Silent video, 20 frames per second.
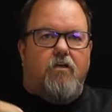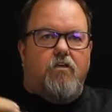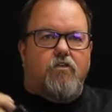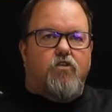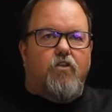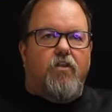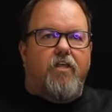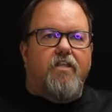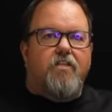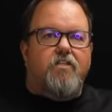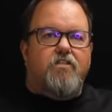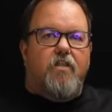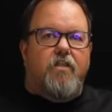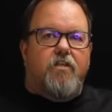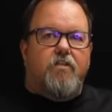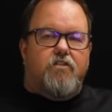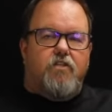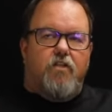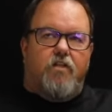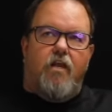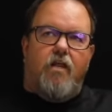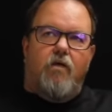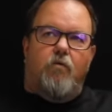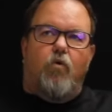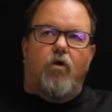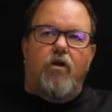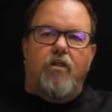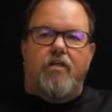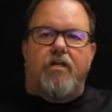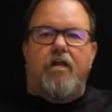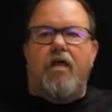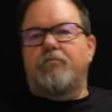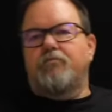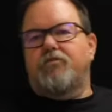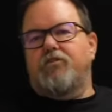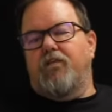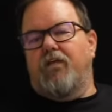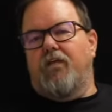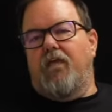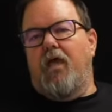So one of the
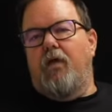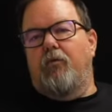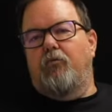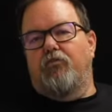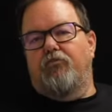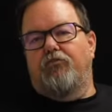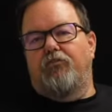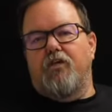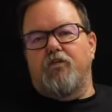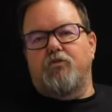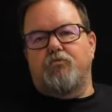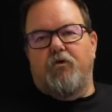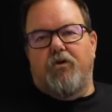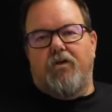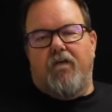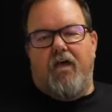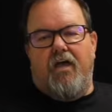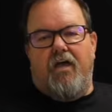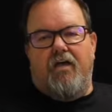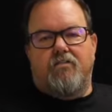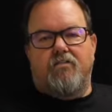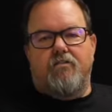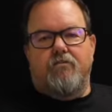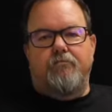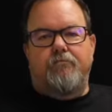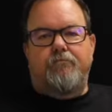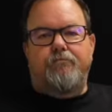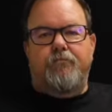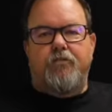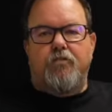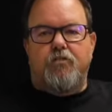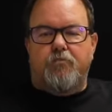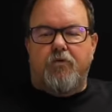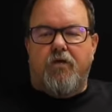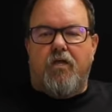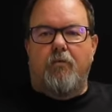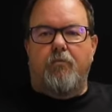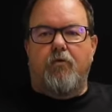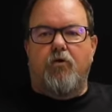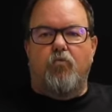names of the game with Facebook ads is
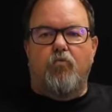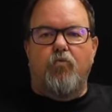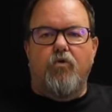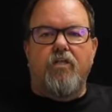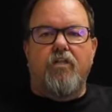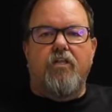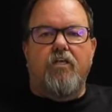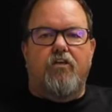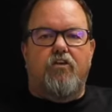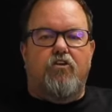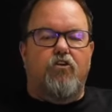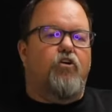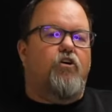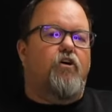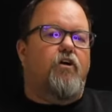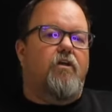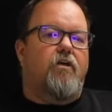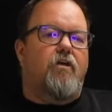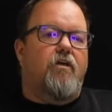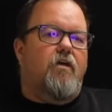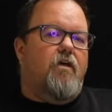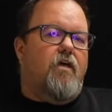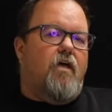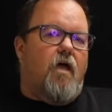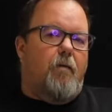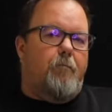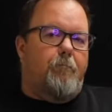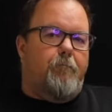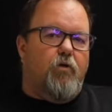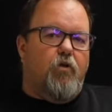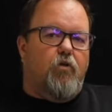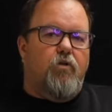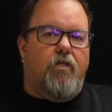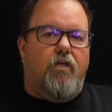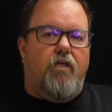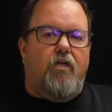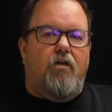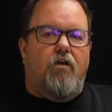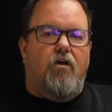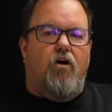becoming really good at
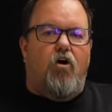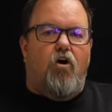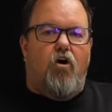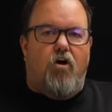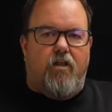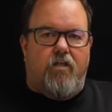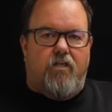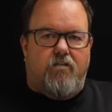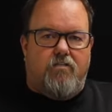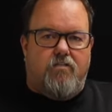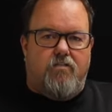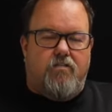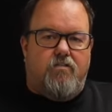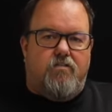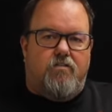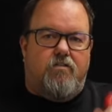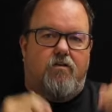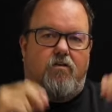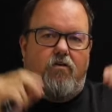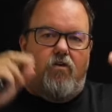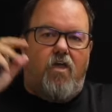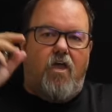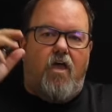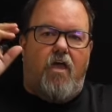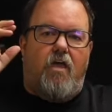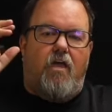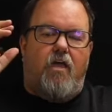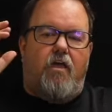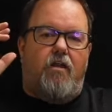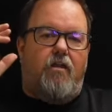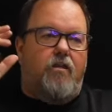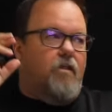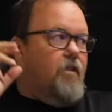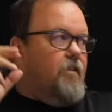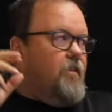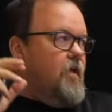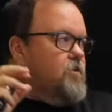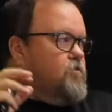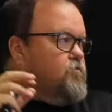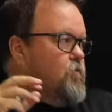building audiences. Okay,
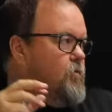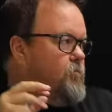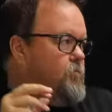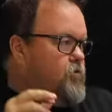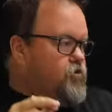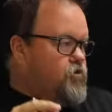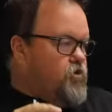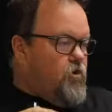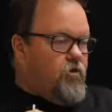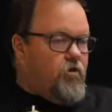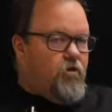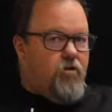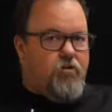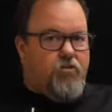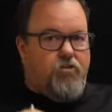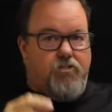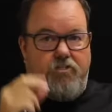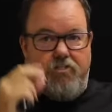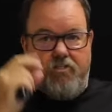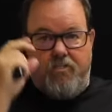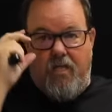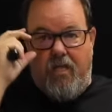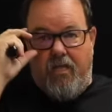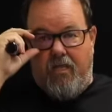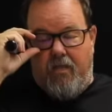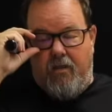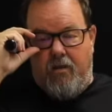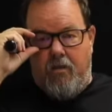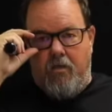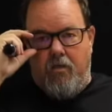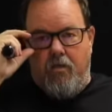and that's what I'm going to show you here in just a second.